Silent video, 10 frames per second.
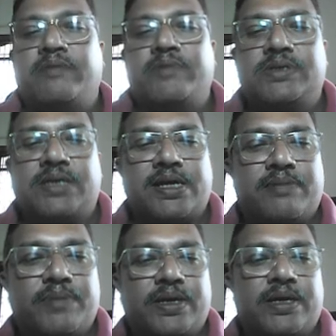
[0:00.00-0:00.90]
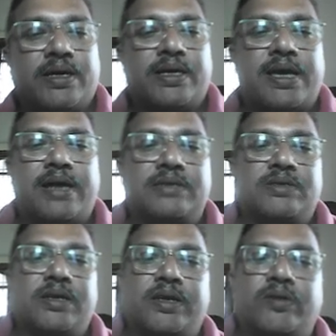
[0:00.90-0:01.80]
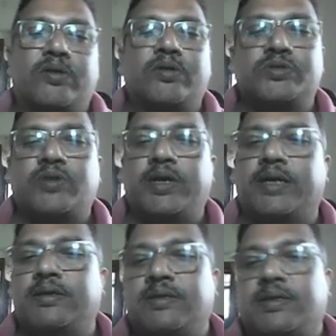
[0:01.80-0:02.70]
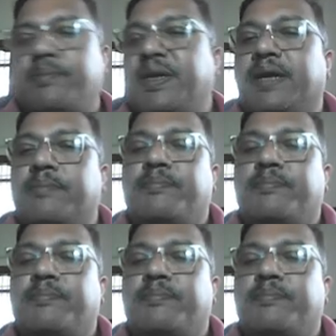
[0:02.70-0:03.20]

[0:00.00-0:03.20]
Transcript: which can be a gas, a liquid, or solid, the medium.